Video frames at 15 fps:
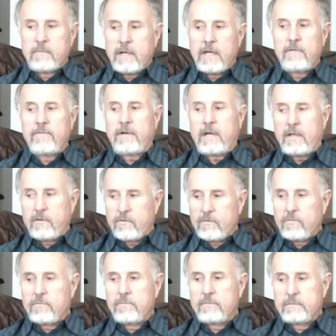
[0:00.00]
my
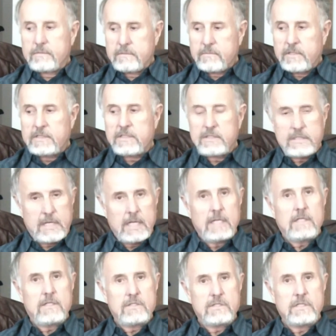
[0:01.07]
advice, much as I
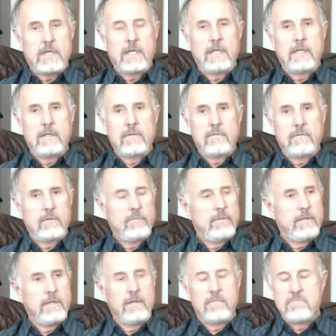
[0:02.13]
hate to say it, would
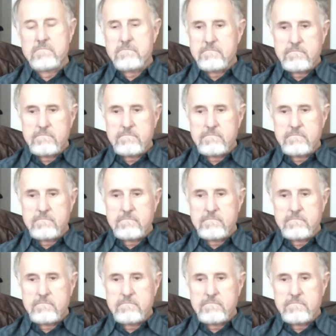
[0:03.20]
be